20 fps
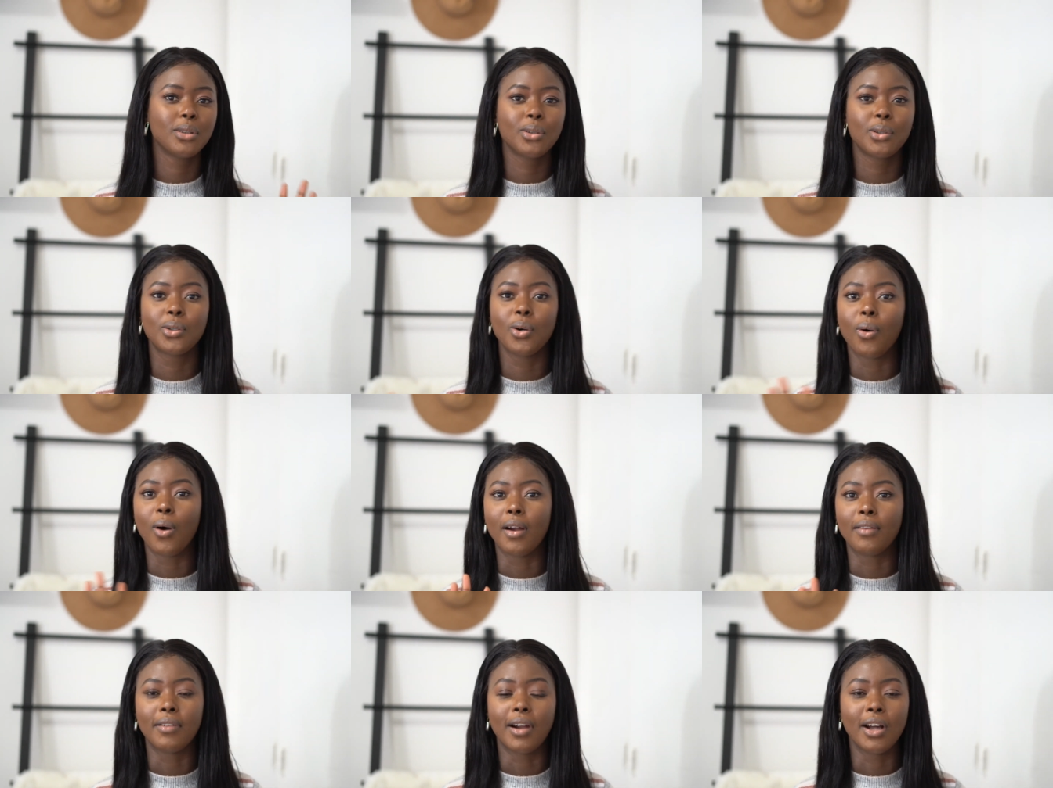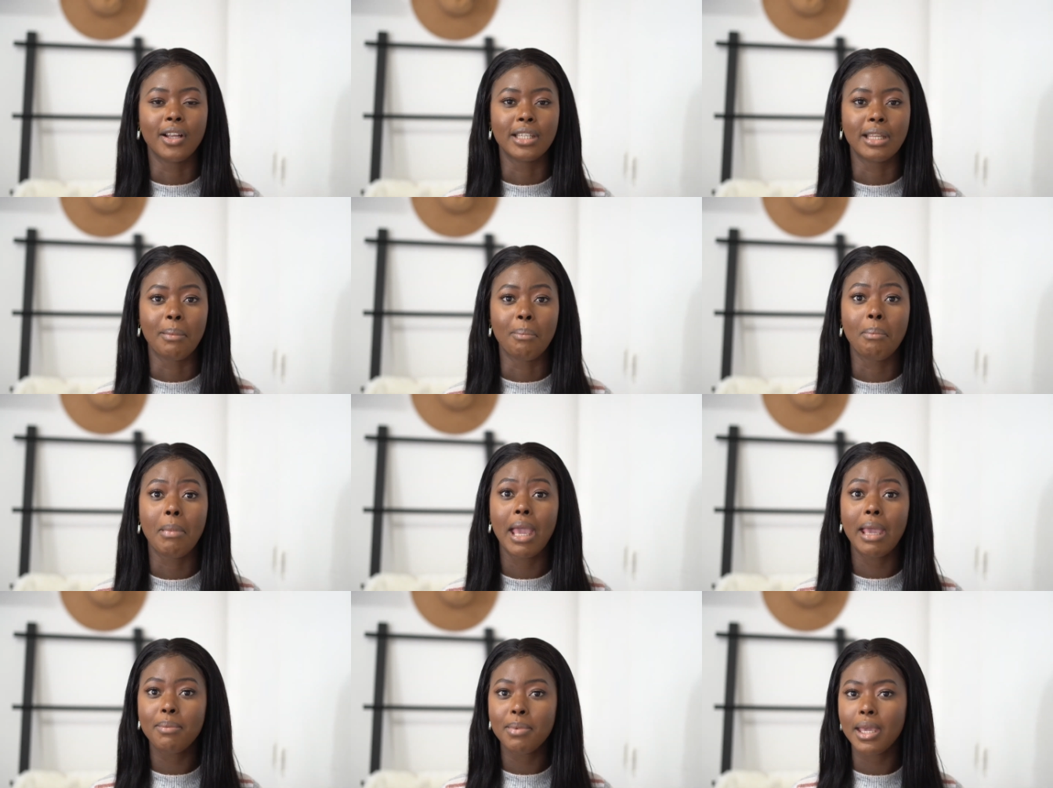go around it.
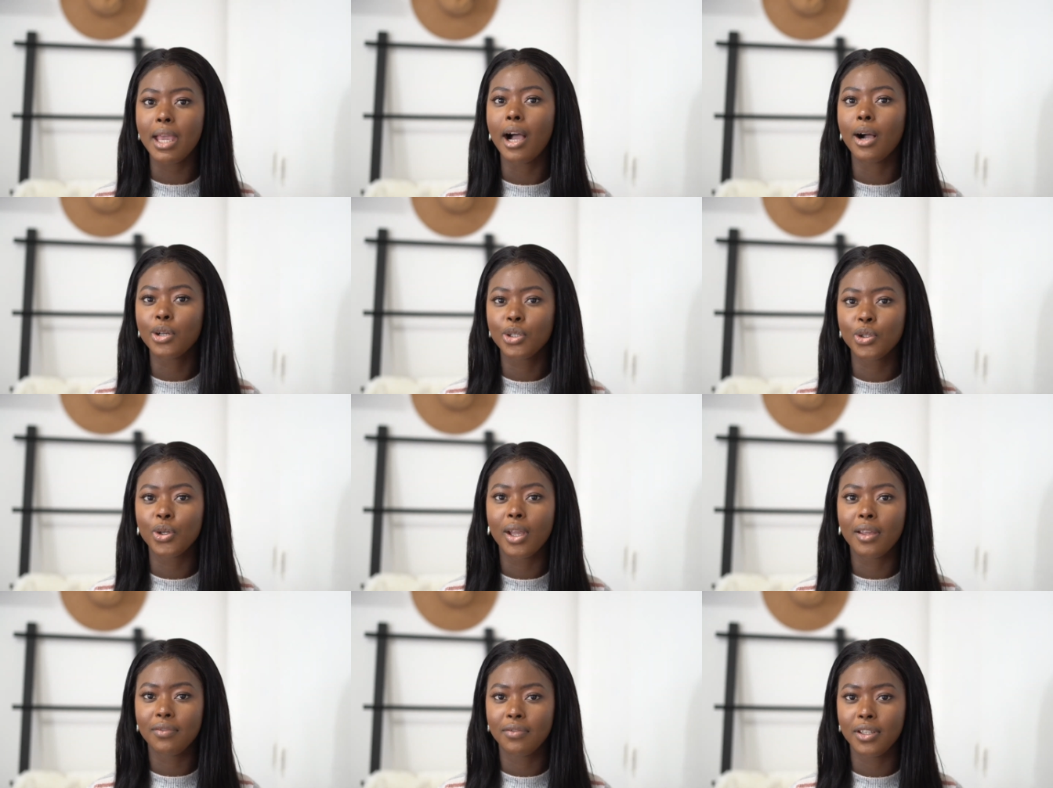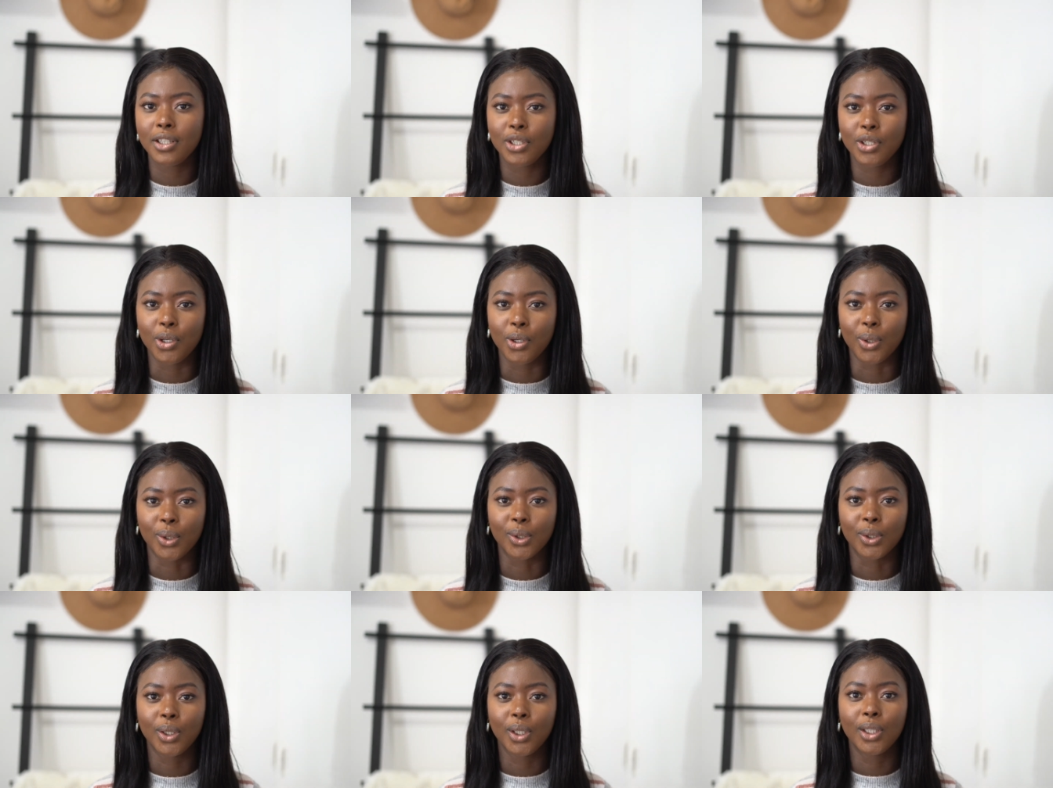Maybe I'll do a
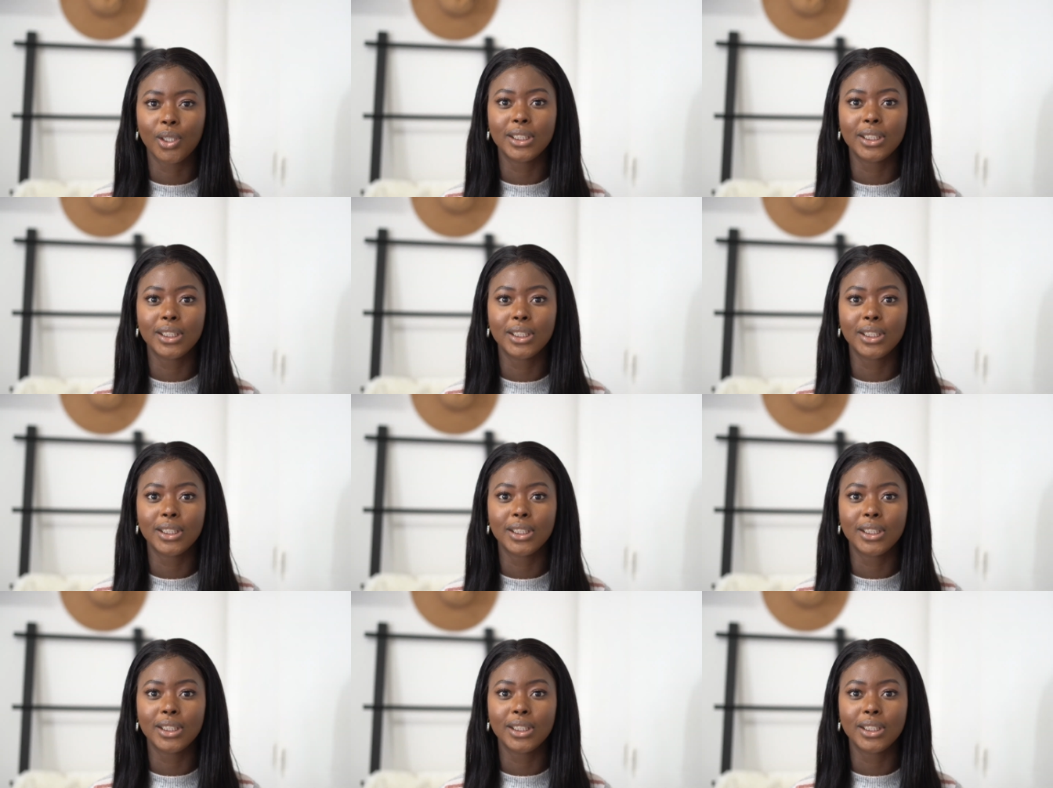video,